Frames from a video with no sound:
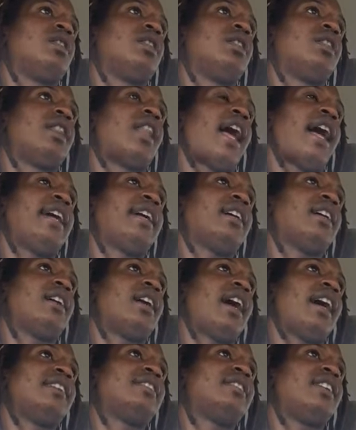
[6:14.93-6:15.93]
like
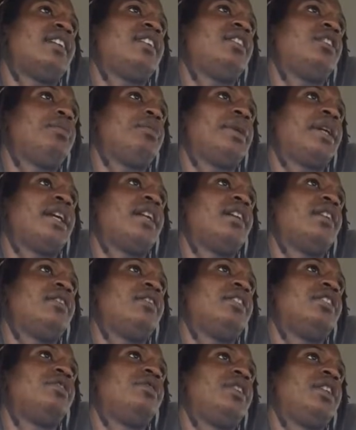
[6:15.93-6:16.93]
I said in the beginning
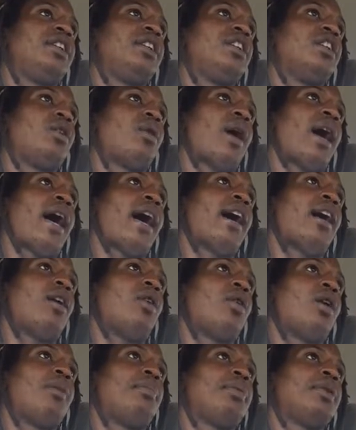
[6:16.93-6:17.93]
of this video,
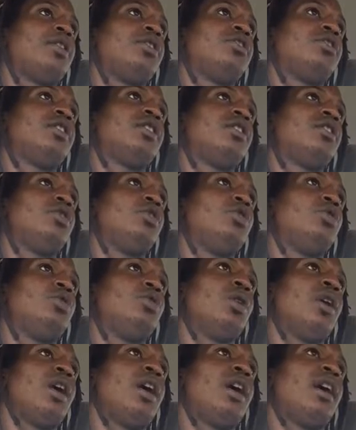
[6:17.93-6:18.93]
how a person who,